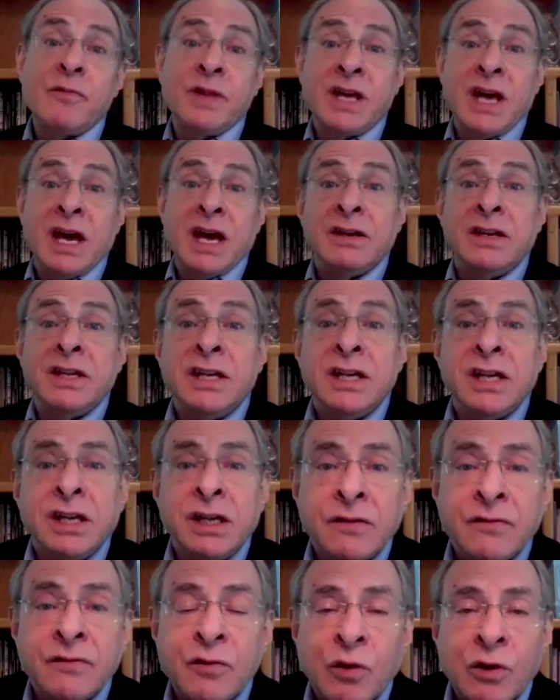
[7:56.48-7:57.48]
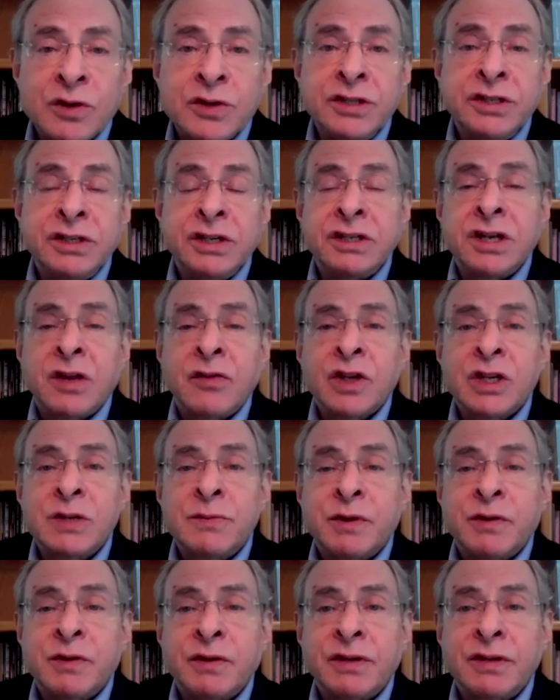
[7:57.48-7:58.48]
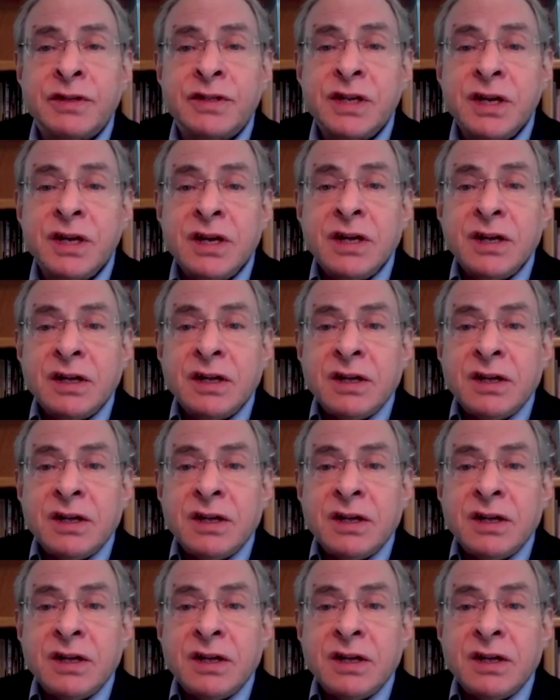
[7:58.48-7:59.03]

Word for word: from the NDE, of course, the near death experience,